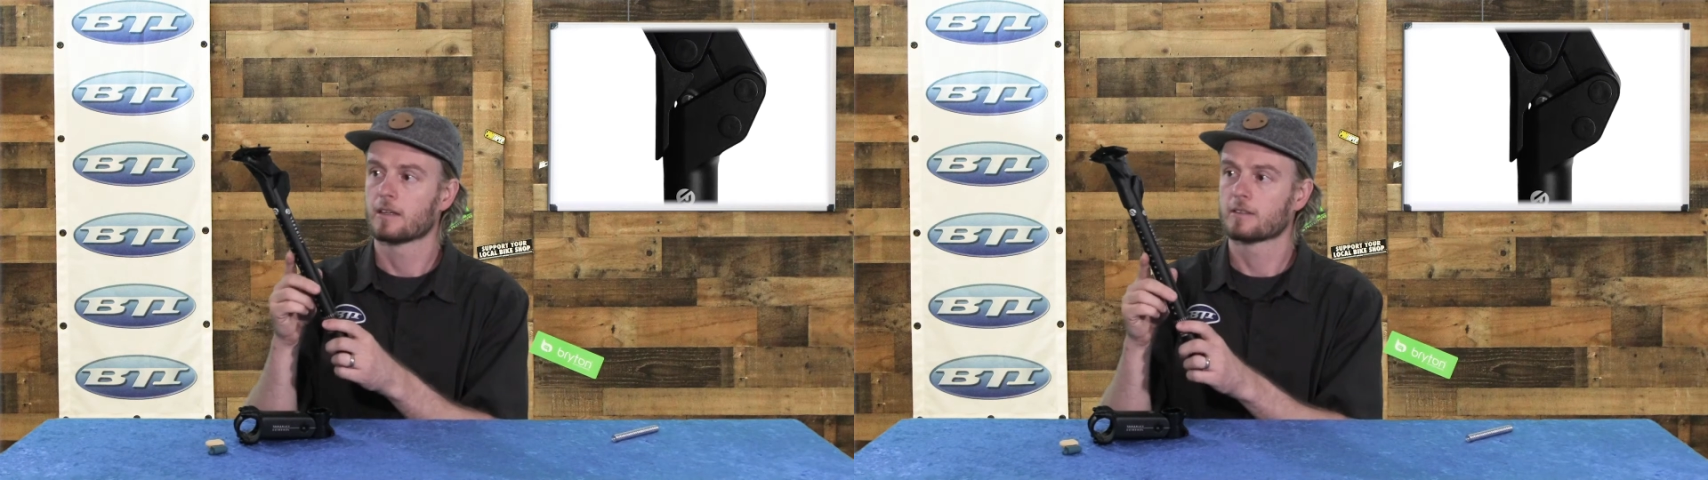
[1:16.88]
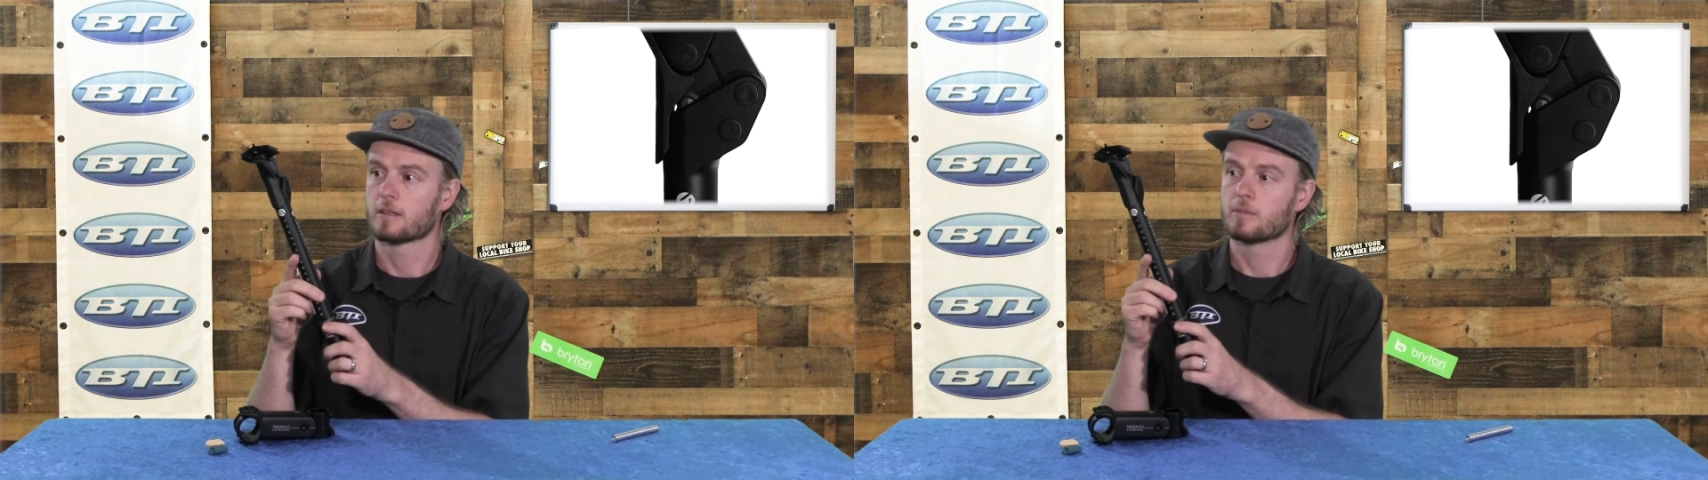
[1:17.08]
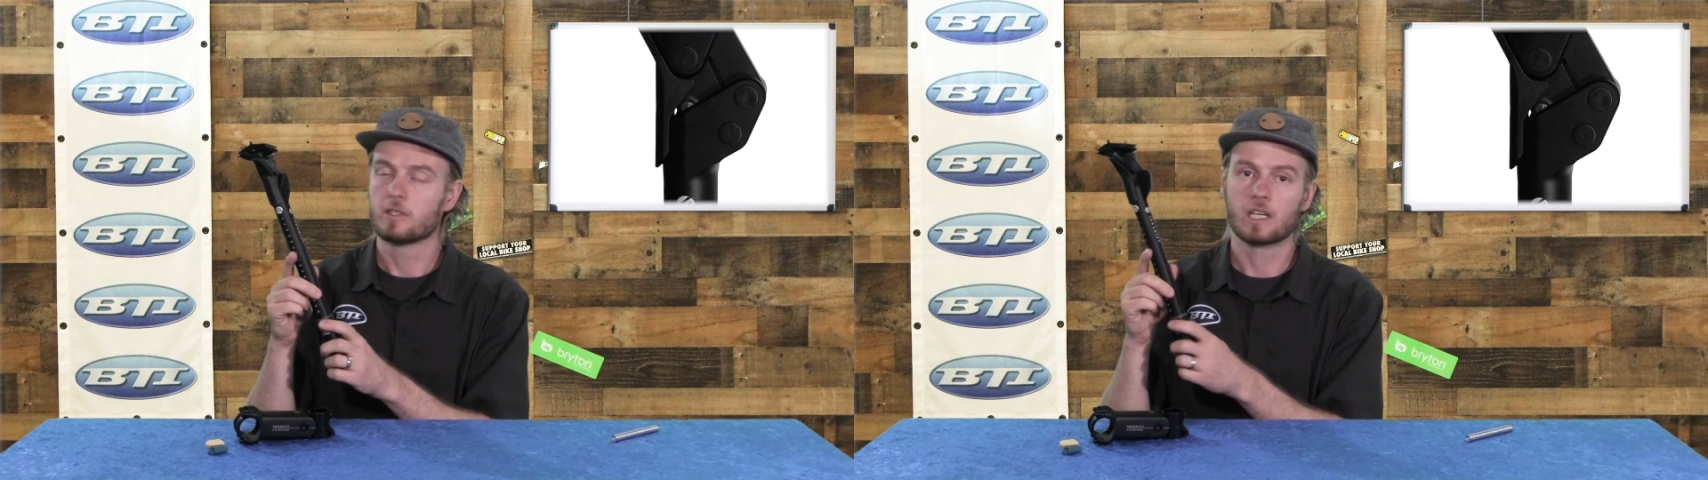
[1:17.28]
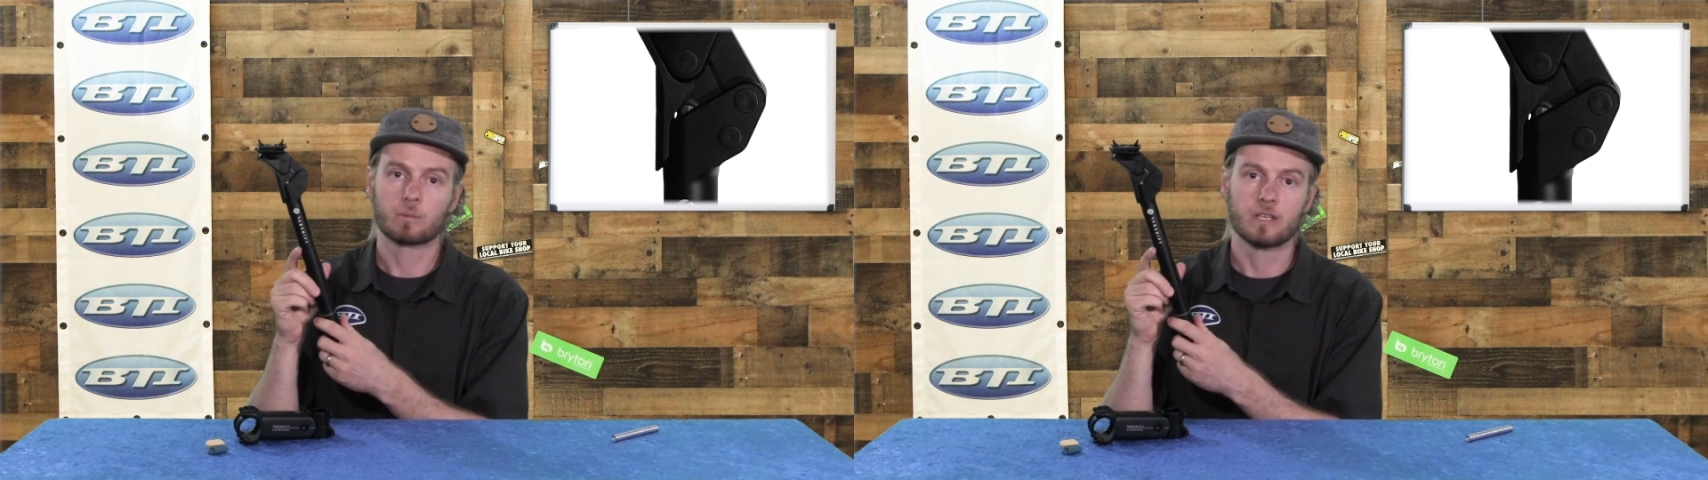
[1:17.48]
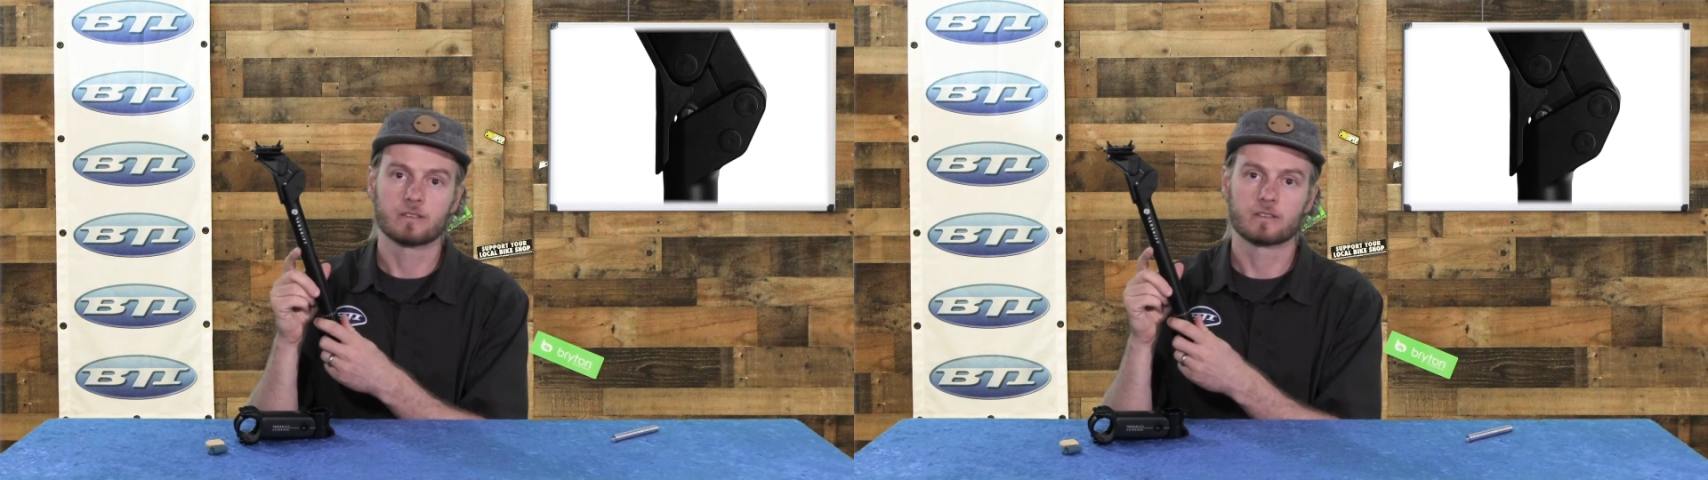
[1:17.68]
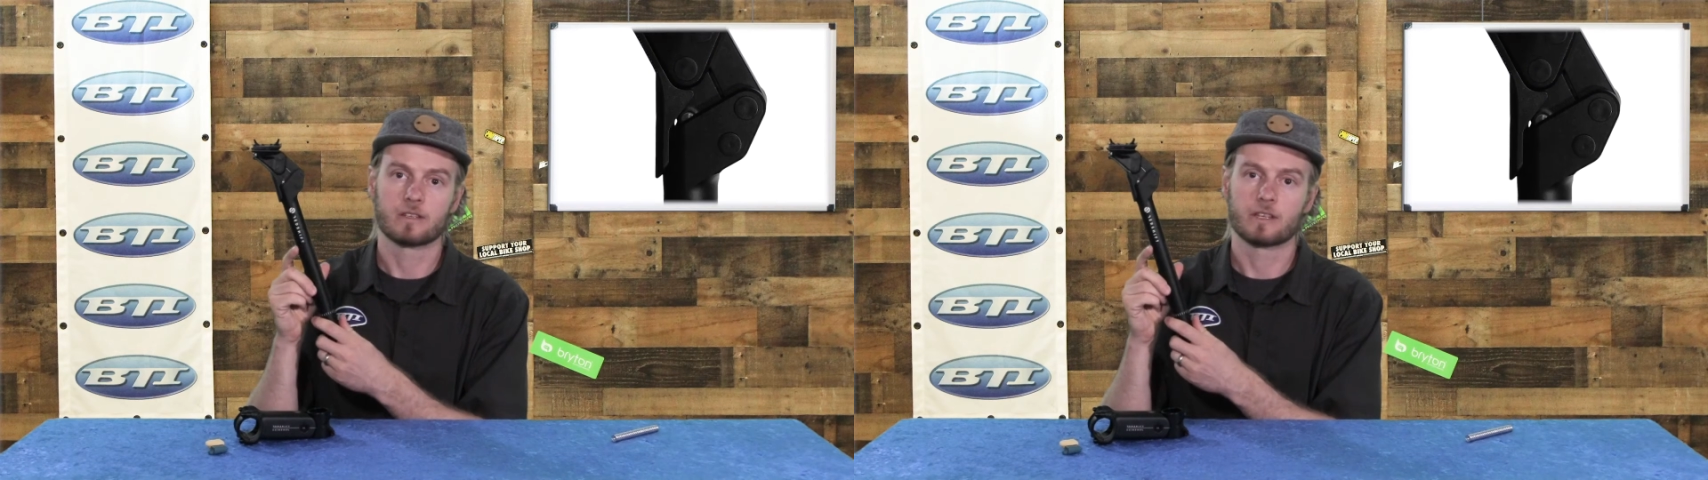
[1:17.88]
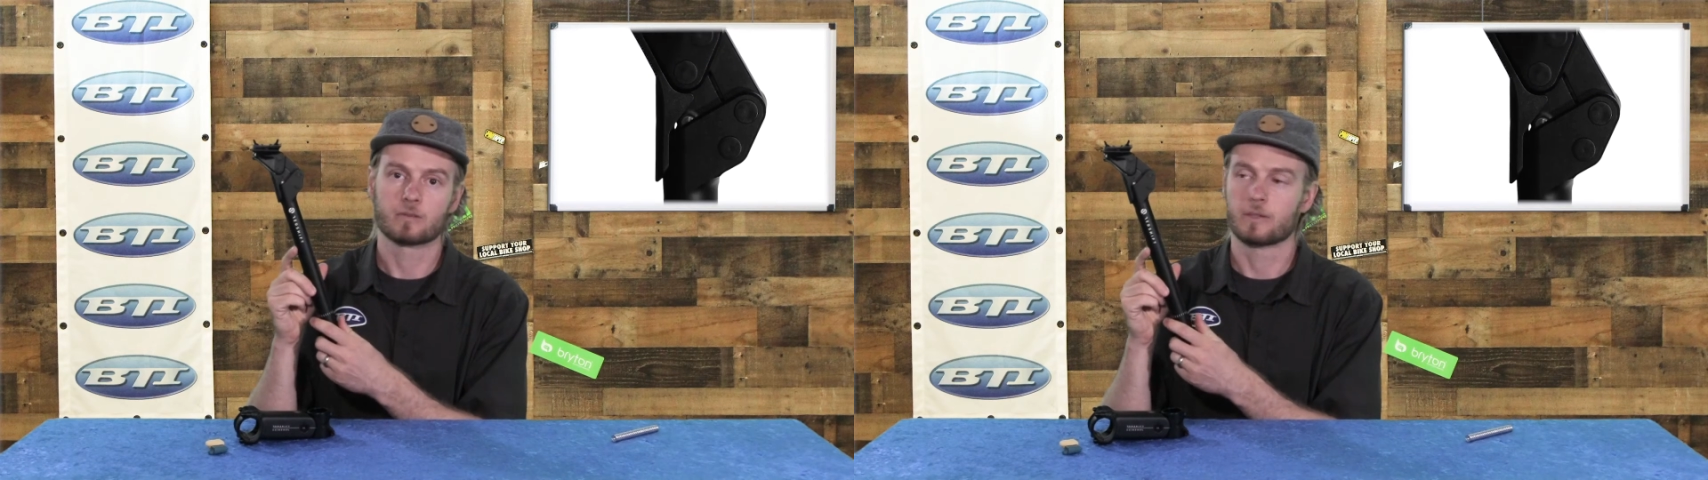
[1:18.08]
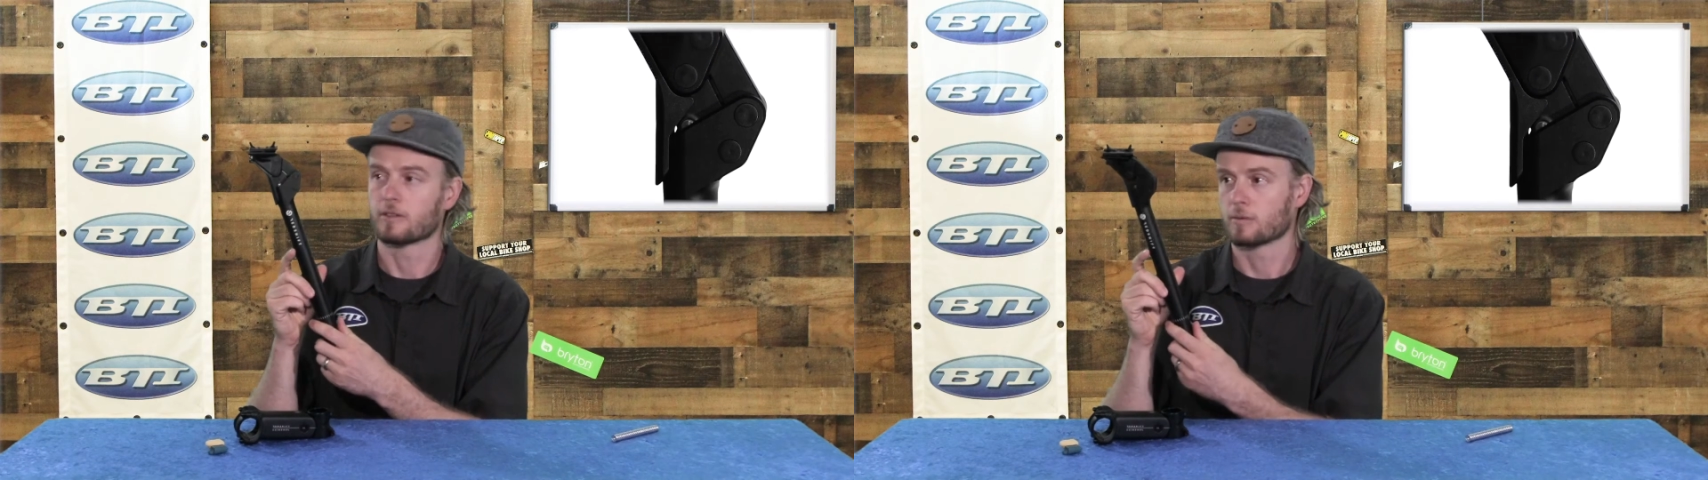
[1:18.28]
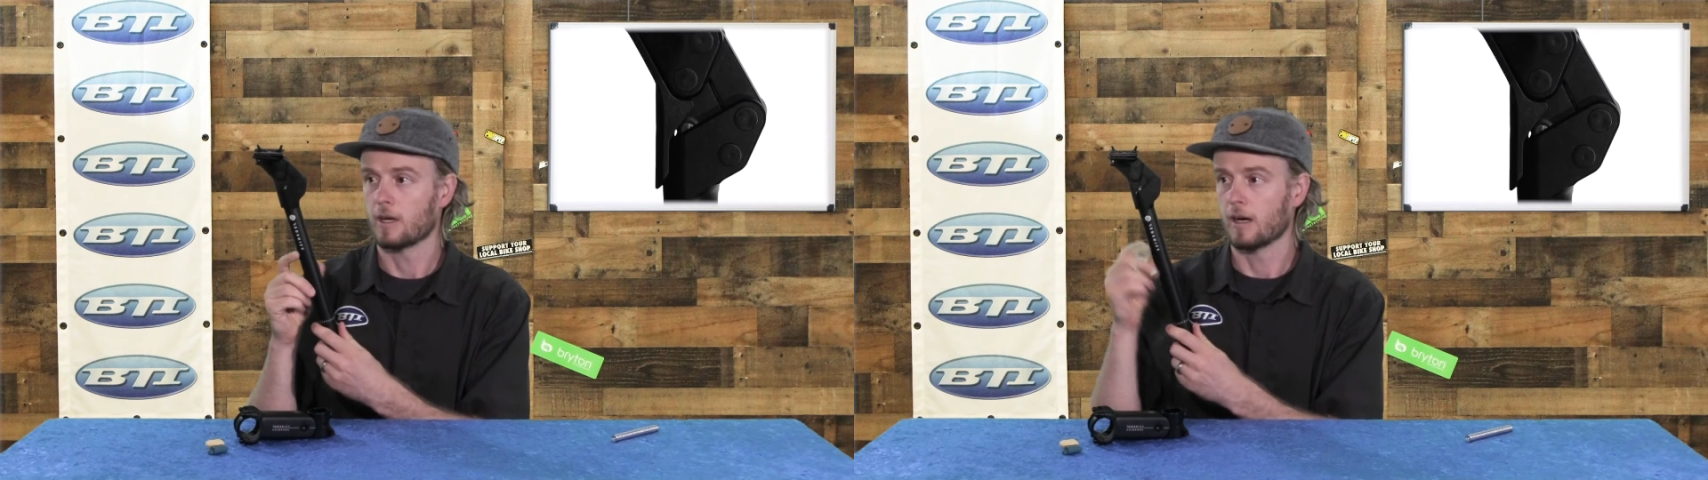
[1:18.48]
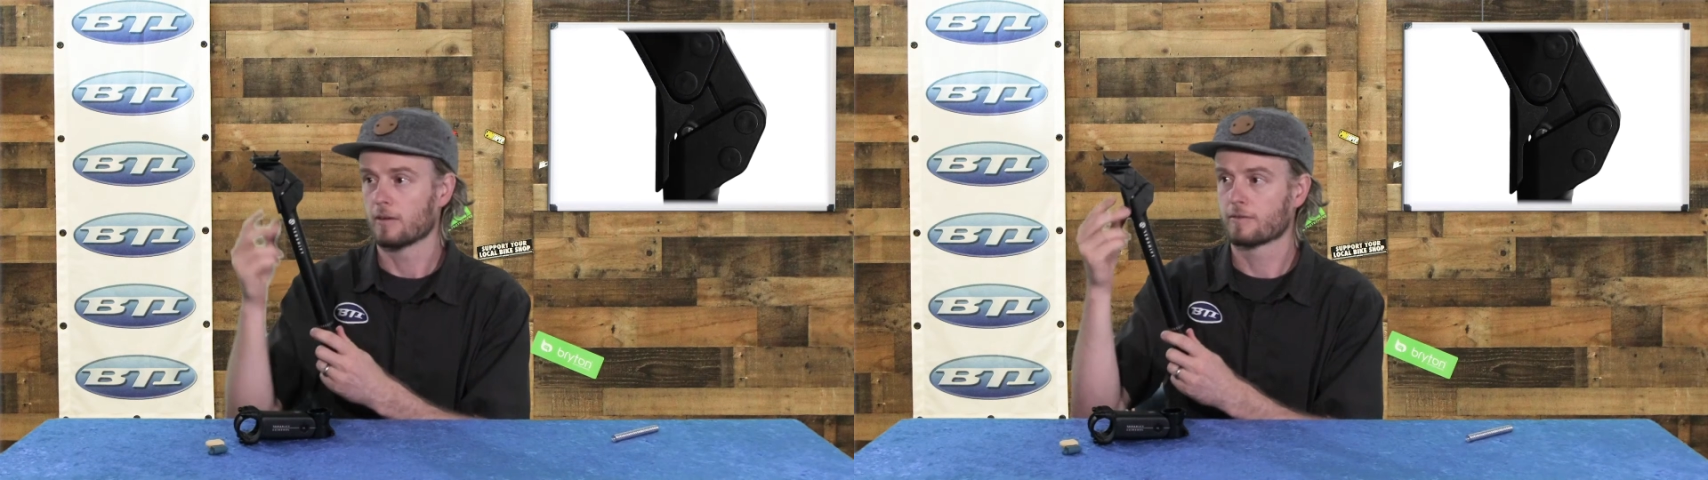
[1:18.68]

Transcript: Some unique pieces to this one as well.